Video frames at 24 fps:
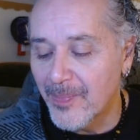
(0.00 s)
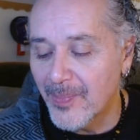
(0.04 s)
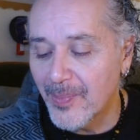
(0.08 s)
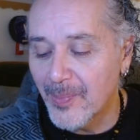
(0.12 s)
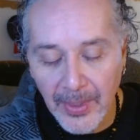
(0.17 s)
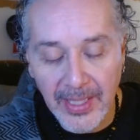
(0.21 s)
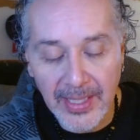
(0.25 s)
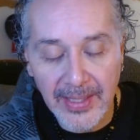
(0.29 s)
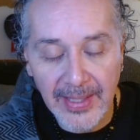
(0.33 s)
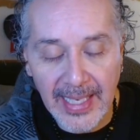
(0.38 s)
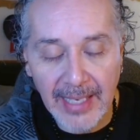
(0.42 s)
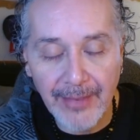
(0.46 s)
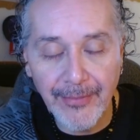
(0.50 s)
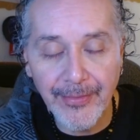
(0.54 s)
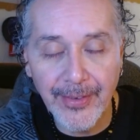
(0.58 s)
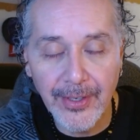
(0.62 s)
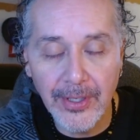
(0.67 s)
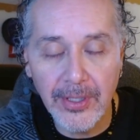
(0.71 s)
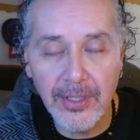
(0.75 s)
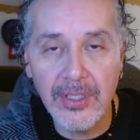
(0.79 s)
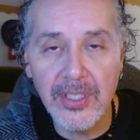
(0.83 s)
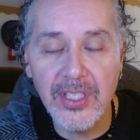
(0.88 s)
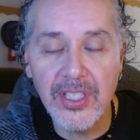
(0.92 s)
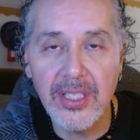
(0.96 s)
But in that
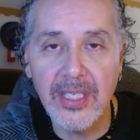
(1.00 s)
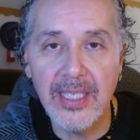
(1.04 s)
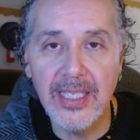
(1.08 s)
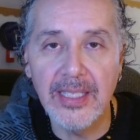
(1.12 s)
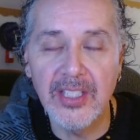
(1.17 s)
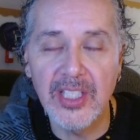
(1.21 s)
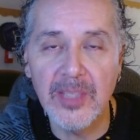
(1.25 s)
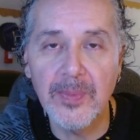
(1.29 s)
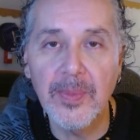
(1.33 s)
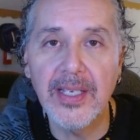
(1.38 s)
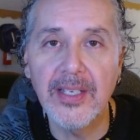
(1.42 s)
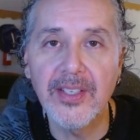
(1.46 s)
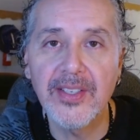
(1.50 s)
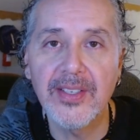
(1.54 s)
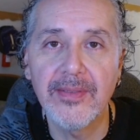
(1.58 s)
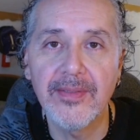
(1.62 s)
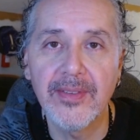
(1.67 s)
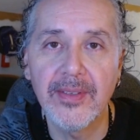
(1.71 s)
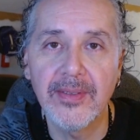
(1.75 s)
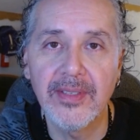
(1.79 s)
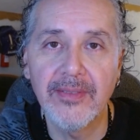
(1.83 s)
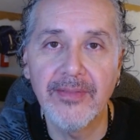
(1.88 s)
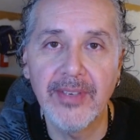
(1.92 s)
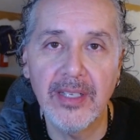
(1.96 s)
verse, it speaks of
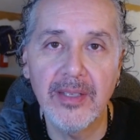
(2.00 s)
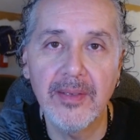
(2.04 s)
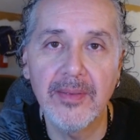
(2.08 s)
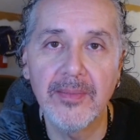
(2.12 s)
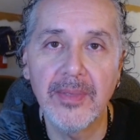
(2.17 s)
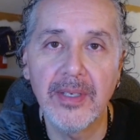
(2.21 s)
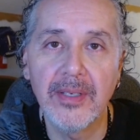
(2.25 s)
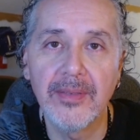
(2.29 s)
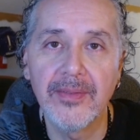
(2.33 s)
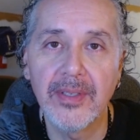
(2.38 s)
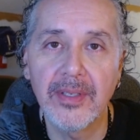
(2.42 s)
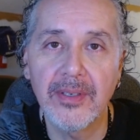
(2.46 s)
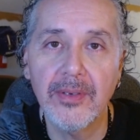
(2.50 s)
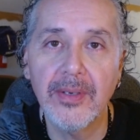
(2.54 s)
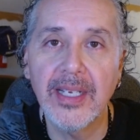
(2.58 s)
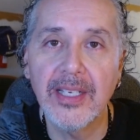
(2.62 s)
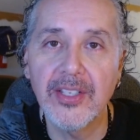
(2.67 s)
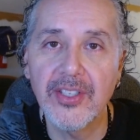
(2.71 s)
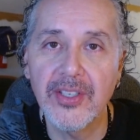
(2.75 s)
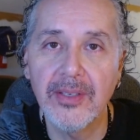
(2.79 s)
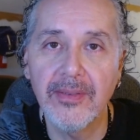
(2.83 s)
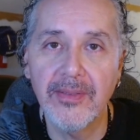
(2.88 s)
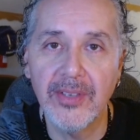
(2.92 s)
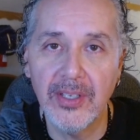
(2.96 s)
the
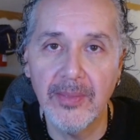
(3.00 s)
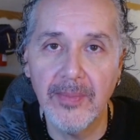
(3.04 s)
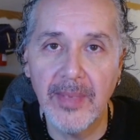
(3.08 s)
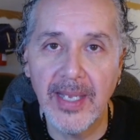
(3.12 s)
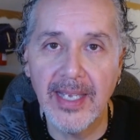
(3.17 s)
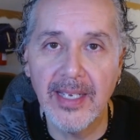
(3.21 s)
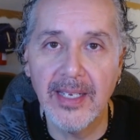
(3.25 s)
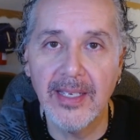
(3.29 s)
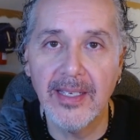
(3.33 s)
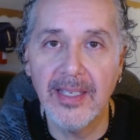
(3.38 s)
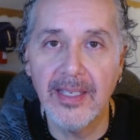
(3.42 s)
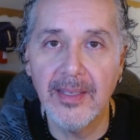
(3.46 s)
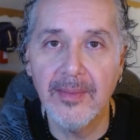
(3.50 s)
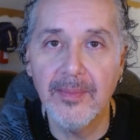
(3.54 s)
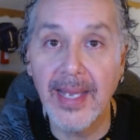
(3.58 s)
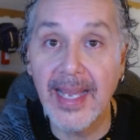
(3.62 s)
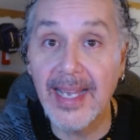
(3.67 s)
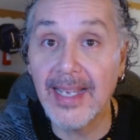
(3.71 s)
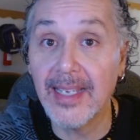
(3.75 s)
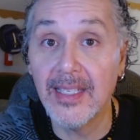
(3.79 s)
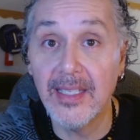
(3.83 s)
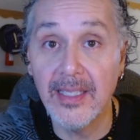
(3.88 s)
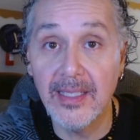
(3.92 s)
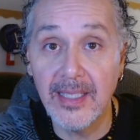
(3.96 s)
creation of humanity, and
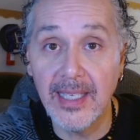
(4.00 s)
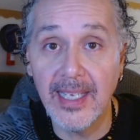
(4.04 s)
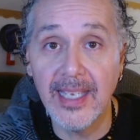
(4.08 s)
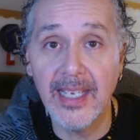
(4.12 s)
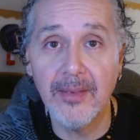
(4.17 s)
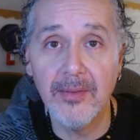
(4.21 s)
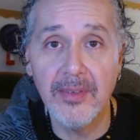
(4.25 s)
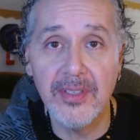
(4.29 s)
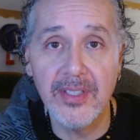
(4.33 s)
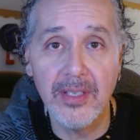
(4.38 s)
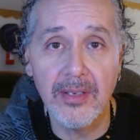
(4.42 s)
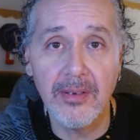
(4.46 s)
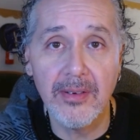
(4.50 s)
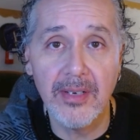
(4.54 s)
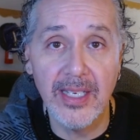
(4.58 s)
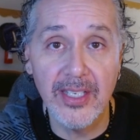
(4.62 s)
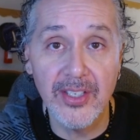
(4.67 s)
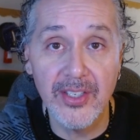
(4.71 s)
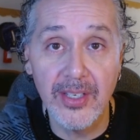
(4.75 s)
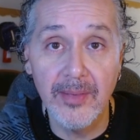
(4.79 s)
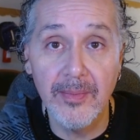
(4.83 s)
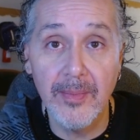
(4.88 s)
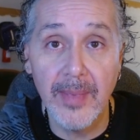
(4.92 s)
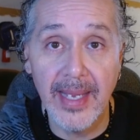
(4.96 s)
back in the day, it was the
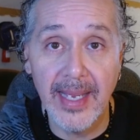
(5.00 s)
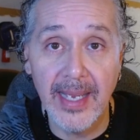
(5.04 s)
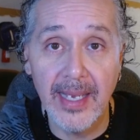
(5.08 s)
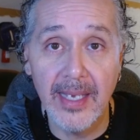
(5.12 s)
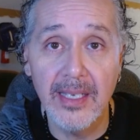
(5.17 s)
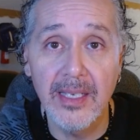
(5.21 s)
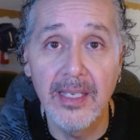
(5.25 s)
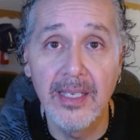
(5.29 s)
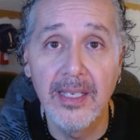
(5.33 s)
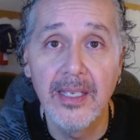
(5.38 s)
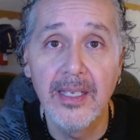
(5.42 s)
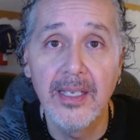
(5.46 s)
creation of man,